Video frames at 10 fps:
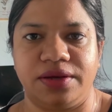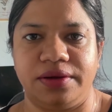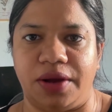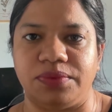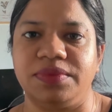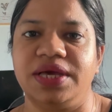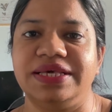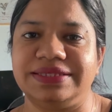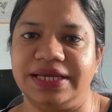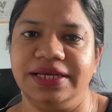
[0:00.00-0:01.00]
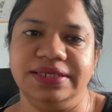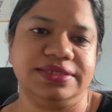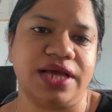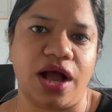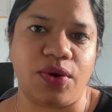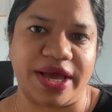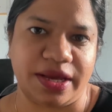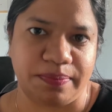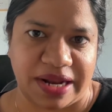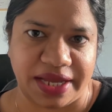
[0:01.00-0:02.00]
Now, second is how I
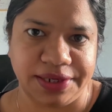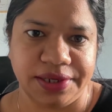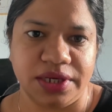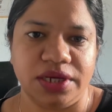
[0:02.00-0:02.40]
applied.